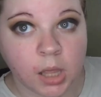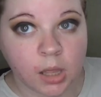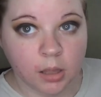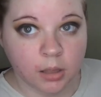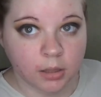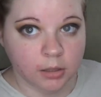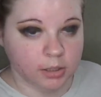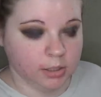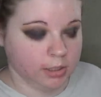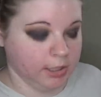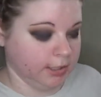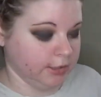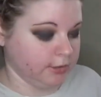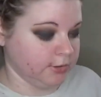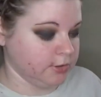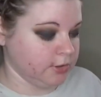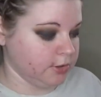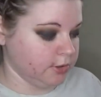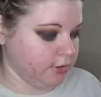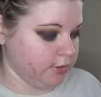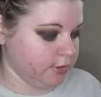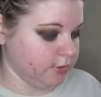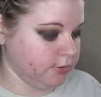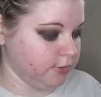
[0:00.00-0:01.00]
Okay,
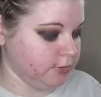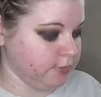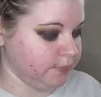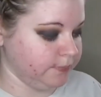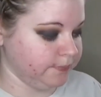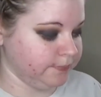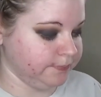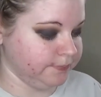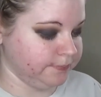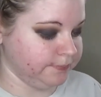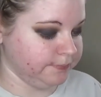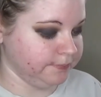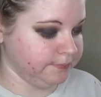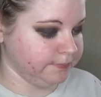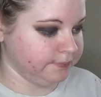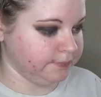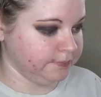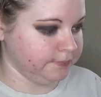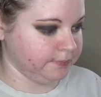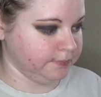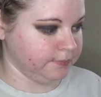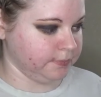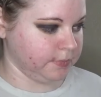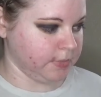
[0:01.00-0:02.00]
so
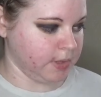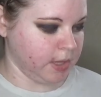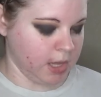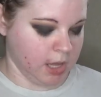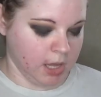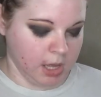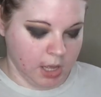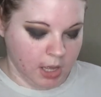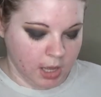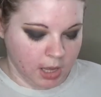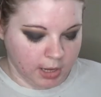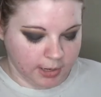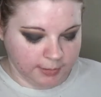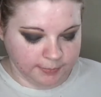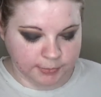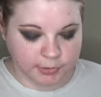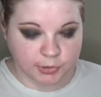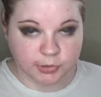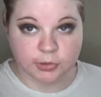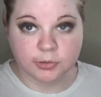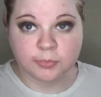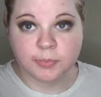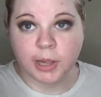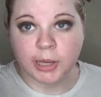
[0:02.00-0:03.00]
I'm
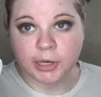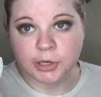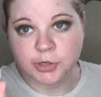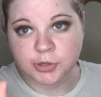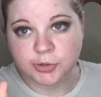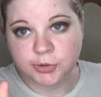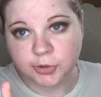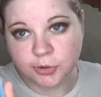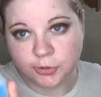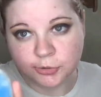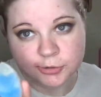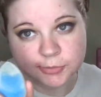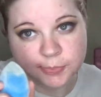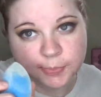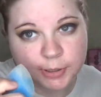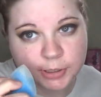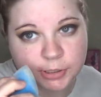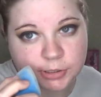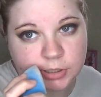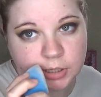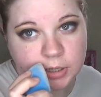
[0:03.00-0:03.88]
using my Juno sponge.